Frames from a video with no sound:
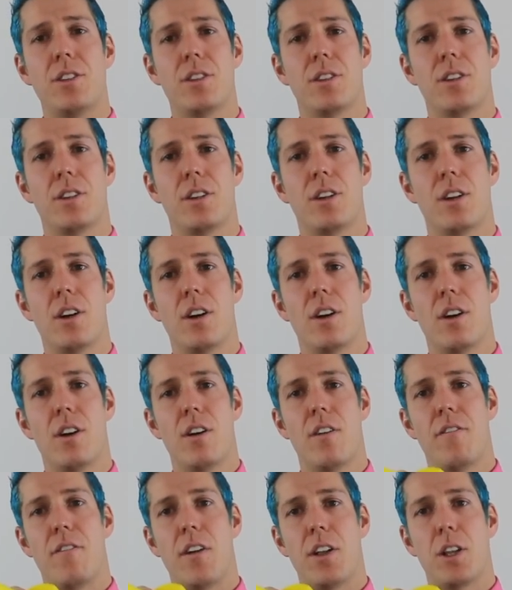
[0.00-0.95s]

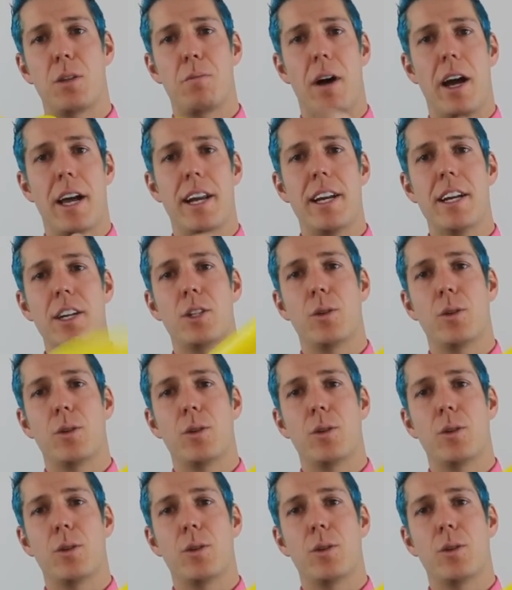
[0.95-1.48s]
followed by an ear